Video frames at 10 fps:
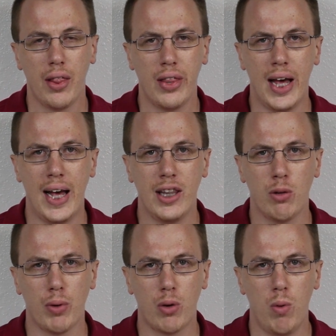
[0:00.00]
that
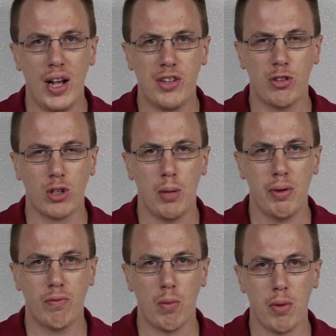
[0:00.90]
the requests are
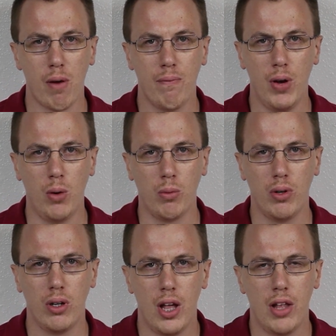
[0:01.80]
coming from your phone.
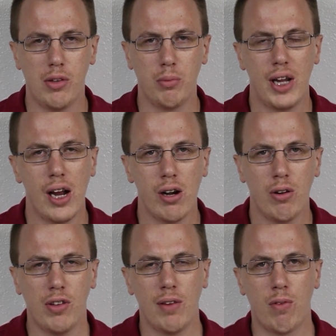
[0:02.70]
Some
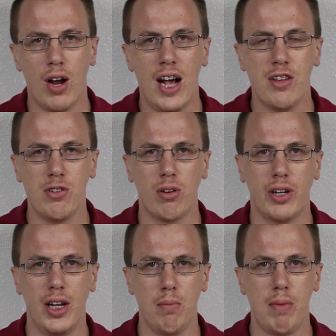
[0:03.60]
carriers like Verizon are
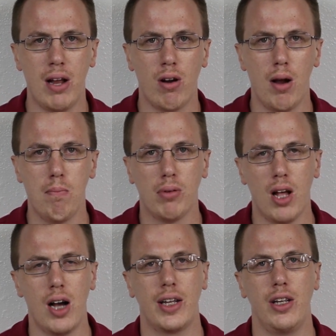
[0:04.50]
getting better at
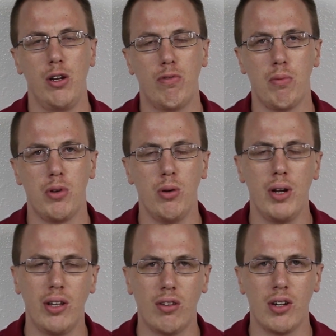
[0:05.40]
blocking you from
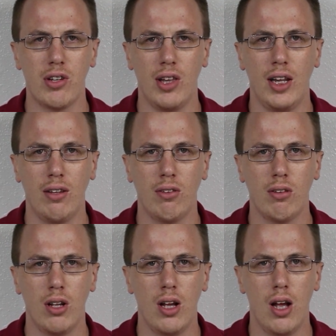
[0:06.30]
doing such
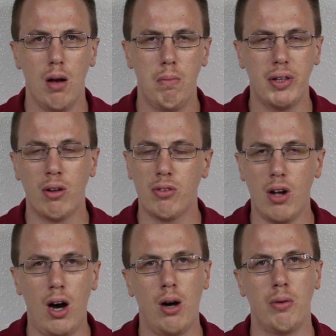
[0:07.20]
things, but there's
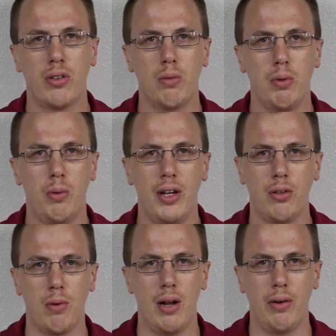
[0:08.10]
always going to be
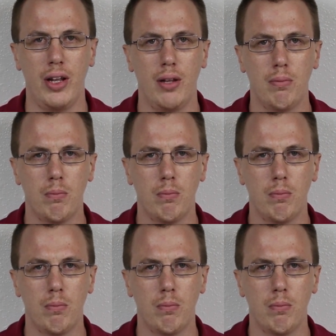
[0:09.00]
ways around it.